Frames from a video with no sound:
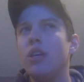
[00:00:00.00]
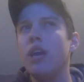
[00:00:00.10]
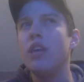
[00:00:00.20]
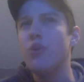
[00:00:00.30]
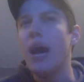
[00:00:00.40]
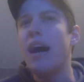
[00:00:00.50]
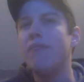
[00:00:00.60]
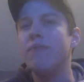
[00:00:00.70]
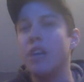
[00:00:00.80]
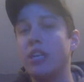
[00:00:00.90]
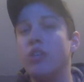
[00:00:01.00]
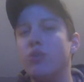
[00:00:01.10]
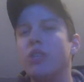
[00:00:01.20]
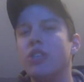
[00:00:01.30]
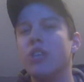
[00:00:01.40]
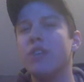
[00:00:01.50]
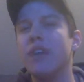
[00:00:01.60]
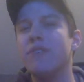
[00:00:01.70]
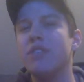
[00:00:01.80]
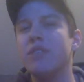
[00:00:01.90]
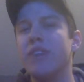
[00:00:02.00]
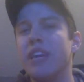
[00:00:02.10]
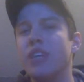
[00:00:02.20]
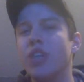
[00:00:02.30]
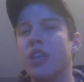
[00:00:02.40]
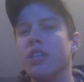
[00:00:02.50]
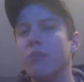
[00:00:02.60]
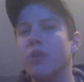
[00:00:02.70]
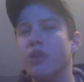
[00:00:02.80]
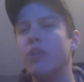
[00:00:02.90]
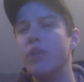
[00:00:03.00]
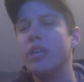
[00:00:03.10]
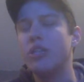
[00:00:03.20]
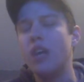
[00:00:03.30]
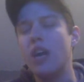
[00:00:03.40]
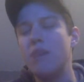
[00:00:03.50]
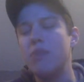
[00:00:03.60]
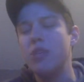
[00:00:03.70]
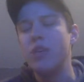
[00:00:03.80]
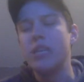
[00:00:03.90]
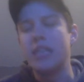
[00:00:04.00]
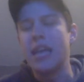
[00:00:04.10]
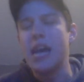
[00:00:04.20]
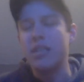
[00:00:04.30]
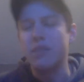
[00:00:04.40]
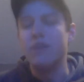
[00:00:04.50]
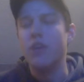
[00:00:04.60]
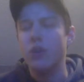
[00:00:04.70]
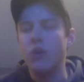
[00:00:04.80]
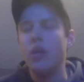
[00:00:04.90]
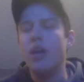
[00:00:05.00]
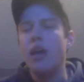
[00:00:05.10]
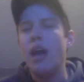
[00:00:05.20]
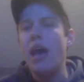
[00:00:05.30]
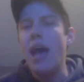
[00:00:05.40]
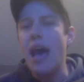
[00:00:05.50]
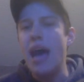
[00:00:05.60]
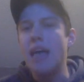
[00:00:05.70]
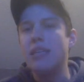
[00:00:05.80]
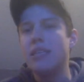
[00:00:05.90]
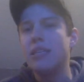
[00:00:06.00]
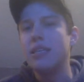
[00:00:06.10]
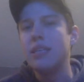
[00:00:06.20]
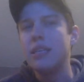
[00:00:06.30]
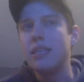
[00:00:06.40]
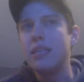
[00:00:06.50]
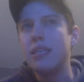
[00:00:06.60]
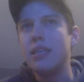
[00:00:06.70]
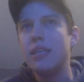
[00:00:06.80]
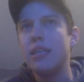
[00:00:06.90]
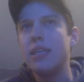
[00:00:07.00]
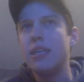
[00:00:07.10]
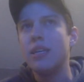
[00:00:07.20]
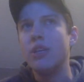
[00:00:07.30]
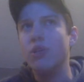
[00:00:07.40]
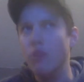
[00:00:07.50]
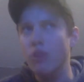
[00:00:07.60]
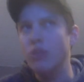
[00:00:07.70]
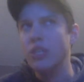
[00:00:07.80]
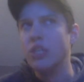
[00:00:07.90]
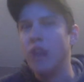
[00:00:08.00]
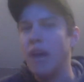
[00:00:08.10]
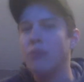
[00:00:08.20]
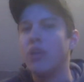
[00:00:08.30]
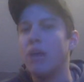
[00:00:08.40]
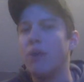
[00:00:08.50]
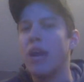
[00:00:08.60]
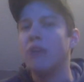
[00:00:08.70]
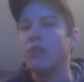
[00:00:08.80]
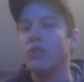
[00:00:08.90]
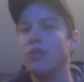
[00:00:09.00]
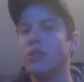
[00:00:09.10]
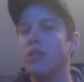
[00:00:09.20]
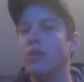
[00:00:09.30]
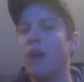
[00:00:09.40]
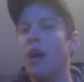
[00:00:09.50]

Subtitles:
and you have, like, you yourself have this advantage on the immunity winning tribe, you get to cast a vote at the losing tribe's tribal council. So